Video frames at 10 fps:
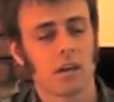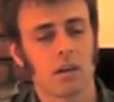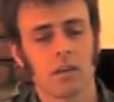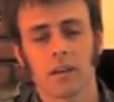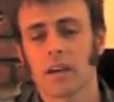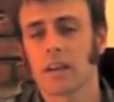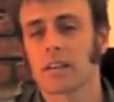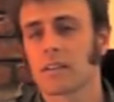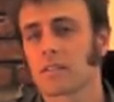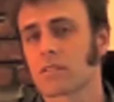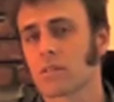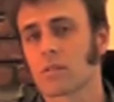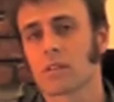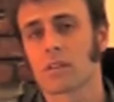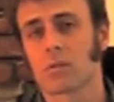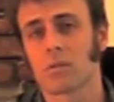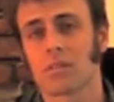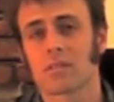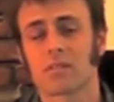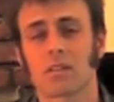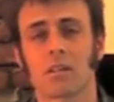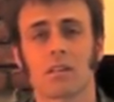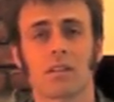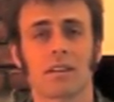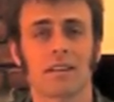All that is totally cool. So